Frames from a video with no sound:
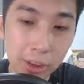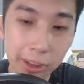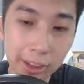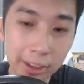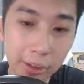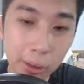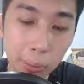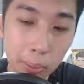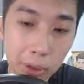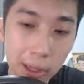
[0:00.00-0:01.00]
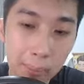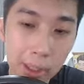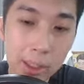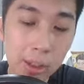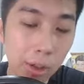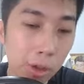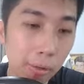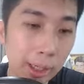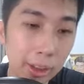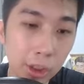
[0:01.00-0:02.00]
or anything. The moment you come in, on your
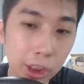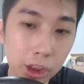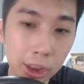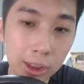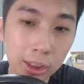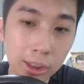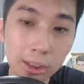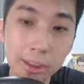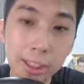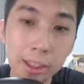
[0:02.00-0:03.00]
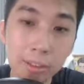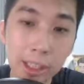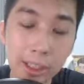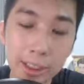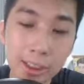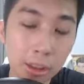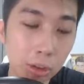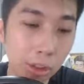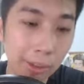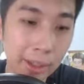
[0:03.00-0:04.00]
right is your kitchen, then after it extends out
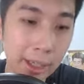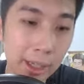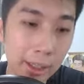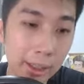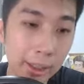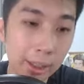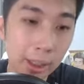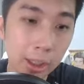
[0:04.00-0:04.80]
to your living and dining,